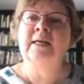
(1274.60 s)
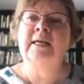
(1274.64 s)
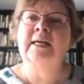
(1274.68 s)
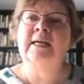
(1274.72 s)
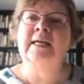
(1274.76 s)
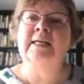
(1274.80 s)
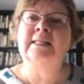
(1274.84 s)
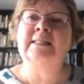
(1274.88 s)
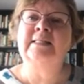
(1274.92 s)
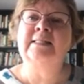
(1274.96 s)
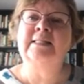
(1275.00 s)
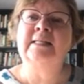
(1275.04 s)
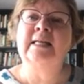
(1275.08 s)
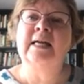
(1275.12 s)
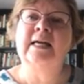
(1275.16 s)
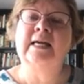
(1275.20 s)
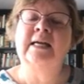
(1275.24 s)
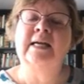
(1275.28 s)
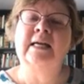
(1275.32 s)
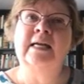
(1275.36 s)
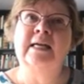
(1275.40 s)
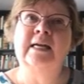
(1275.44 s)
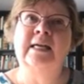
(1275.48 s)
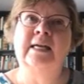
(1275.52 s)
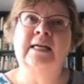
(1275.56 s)
it's
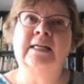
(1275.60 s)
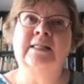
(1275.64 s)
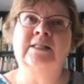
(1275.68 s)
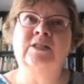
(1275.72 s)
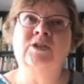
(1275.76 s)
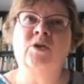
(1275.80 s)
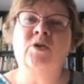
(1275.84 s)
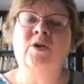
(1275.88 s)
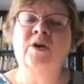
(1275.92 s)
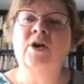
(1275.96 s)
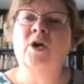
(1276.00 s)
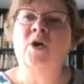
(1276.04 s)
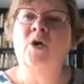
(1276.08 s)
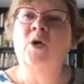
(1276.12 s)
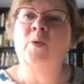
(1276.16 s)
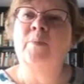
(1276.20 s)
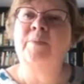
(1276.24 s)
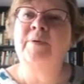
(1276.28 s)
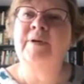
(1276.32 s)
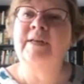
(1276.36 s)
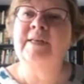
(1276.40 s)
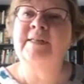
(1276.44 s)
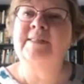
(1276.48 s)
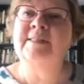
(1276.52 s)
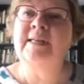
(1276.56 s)
going to
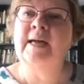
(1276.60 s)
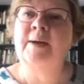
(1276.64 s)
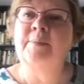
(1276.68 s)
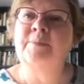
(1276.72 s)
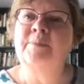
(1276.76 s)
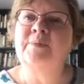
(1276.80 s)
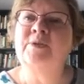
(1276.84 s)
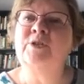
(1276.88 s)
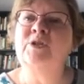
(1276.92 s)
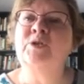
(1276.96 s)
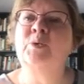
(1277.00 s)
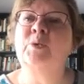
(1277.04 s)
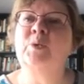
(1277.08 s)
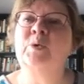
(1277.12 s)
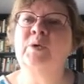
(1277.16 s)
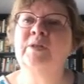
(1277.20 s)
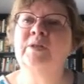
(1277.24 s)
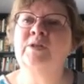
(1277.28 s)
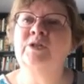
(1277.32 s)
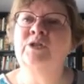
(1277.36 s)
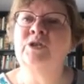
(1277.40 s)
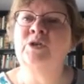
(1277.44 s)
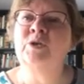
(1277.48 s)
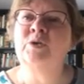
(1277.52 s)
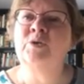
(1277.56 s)
open us up
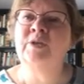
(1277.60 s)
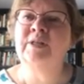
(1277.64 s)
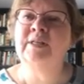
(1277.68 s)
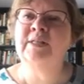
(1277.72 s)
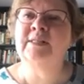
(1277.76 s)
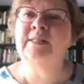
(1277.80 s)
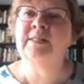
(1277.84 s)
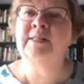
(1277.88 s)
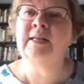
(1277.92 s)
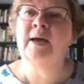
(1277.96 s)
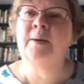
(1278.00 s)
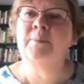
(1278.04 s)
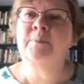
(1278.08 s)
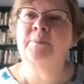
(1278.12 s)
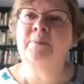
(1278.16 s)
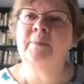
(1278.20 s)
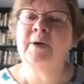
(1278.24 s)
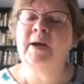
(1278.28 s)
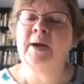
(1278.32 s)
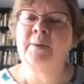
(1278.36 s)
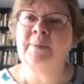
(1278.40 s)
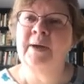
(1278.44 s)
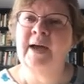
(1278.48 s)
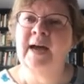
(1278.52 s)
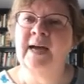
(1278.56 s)
to this
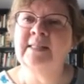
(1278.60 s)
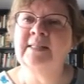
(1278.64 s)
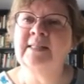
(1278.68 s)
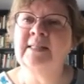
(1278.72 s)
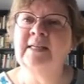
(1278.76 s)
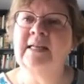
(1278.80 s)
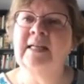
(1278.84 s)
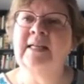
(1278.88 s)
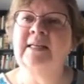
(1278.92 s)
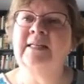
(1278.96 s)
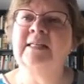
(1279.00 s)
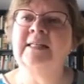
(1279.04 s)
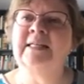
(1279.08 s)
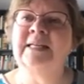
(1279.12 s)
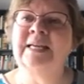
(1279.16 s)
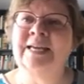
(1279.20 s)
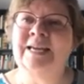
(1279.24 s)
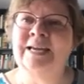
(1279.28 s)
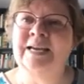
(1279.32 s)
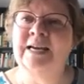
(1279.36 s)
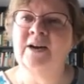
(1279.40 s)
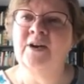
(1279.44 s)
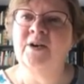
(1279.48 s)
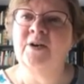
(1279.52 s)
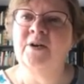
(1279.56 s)
capacity
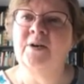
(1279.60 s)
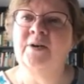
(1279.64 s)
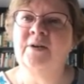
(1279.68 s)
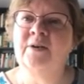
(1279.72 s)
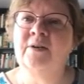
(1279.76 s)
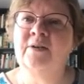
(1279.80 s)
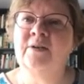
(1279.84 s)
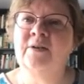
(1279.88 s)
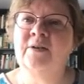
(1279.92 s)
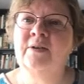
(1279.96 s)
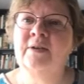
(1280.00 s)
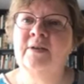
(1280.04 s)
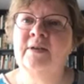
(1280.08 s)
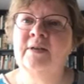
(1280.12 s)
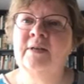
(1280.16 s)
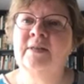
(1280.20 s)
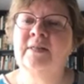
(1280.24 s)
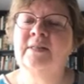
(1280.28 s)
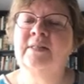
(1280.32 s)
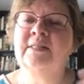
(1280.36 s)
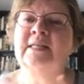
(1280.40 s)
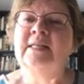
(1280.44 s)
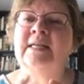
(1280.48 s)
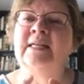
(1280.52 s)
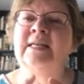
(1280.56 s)

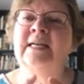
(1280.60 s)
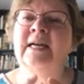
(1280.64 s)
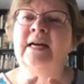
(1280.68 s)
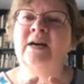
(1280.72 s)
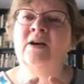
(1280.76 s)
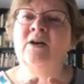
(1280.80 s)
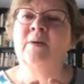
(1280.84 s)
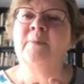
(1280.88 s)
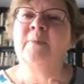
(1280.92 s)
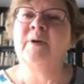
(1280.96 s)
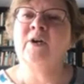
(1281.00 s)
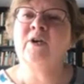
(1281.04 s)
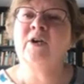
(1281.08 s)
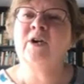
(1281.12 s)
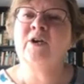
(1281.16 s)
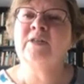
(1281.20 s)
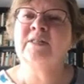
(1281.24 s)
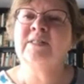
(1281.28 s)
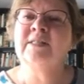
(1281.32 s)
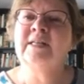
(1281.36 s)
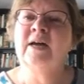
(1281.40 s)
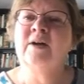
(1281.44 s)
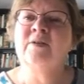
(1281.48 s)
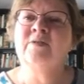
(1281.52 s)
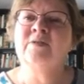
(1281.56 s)
to care about
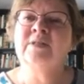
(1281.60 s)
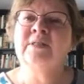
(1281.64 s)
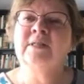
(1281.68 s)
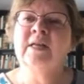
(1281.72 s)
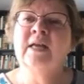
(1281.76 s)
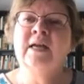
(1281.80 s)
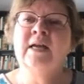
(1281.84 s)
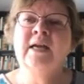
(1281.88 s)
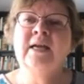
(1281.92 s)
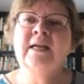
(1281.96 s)
ourselves.